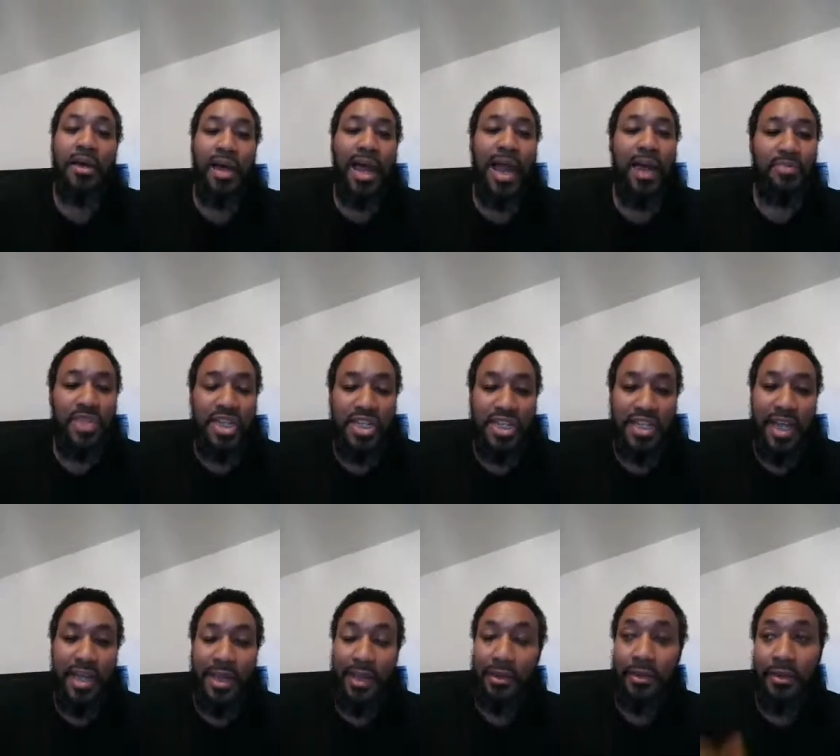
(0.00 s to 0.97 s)
I'm just
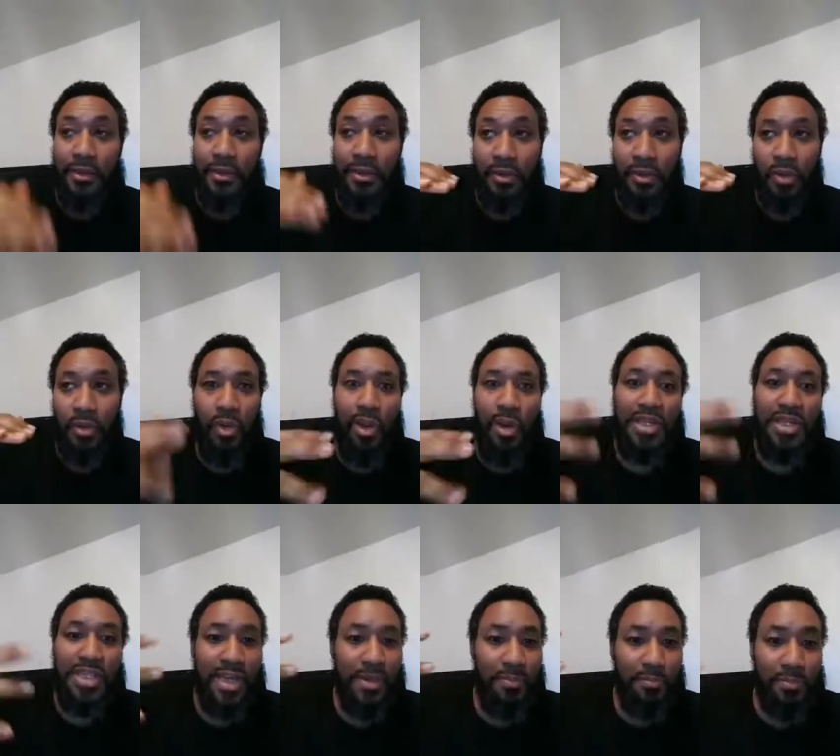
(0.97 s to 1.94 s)
saying, or I
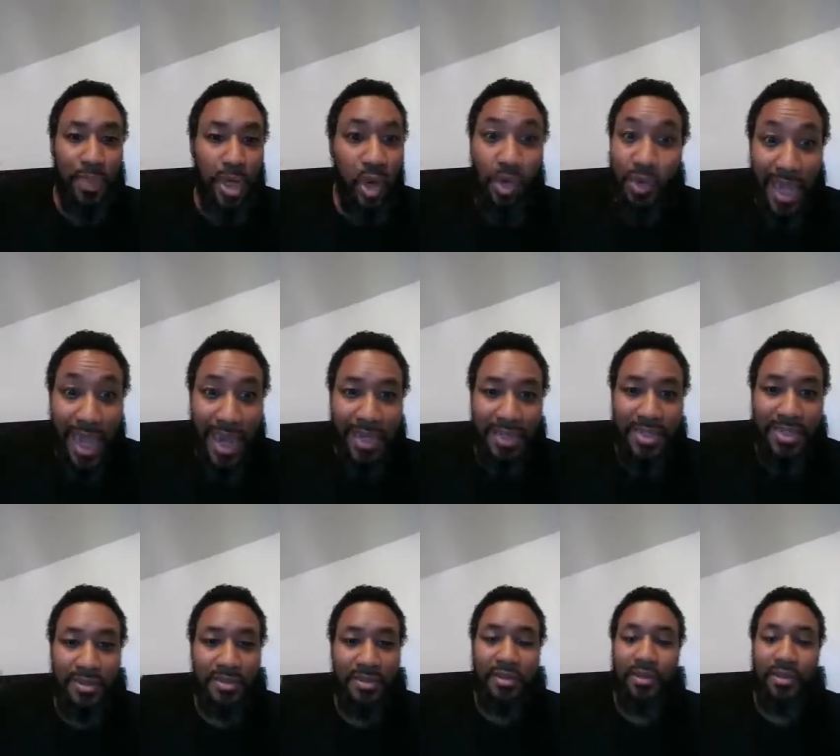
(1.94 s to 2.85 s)
say Bill Gates,